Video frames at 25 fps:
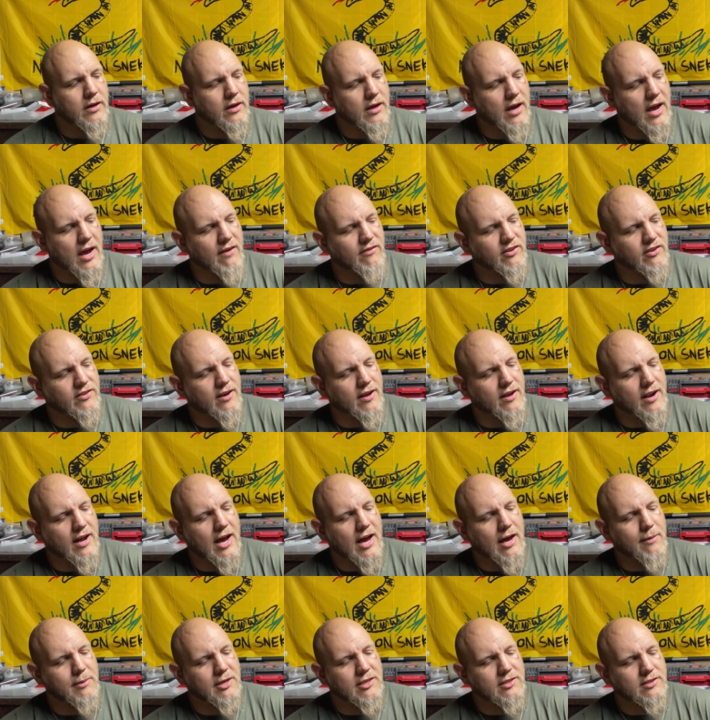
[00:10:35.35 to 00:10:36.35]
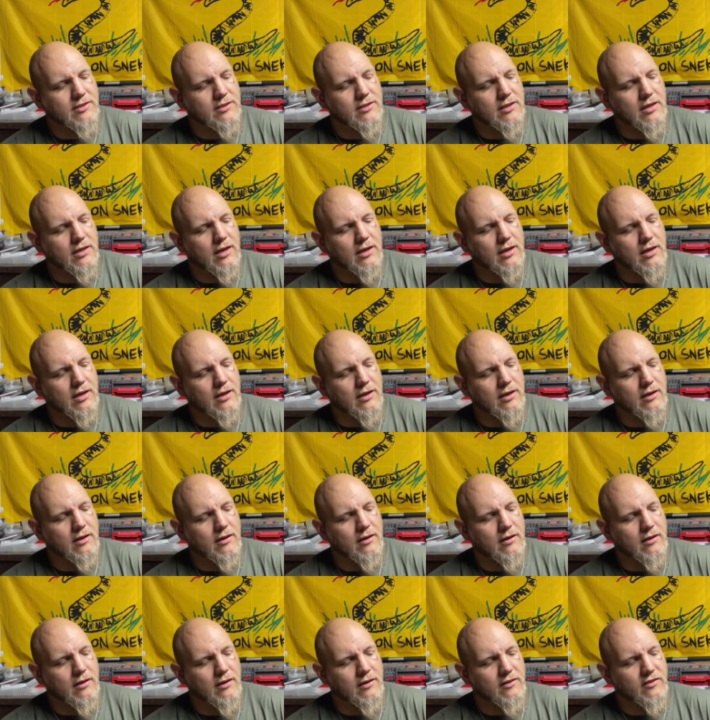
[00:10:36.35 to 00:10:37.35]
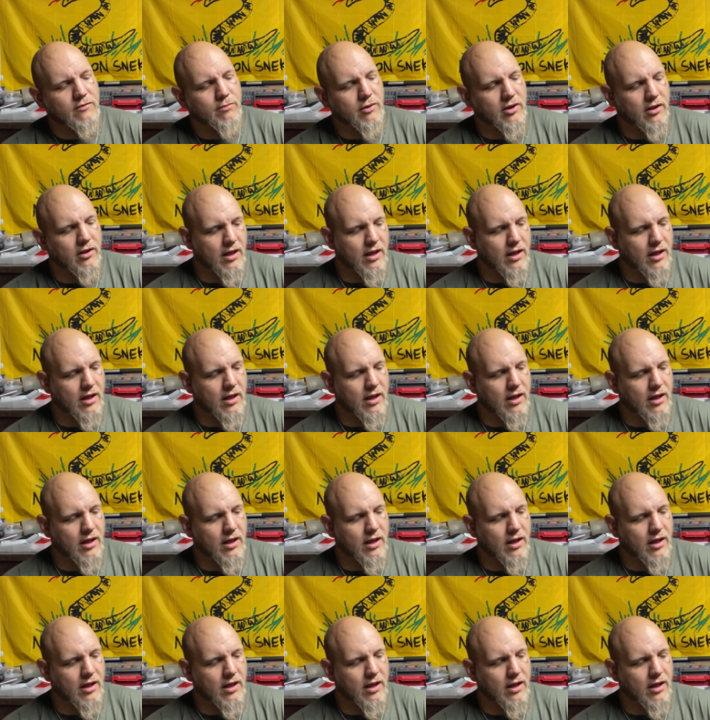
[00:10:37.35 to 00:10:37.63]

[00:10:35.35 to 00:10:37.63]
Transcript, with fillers: I have a ton of hobbies and spend